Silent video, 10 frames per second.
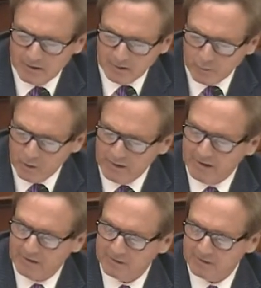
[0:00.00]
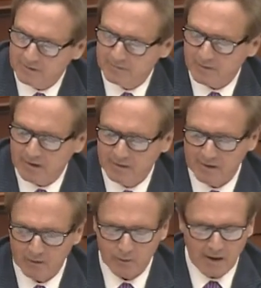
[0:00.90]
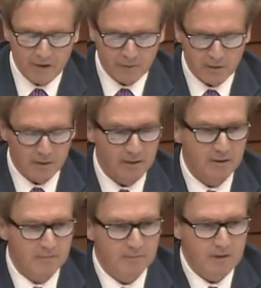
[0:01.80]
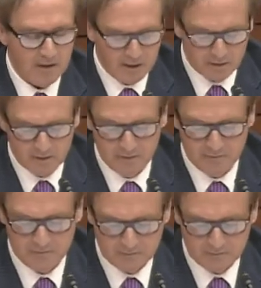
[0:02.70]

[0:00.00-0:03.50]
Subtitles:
The point is, I think what I've heard here,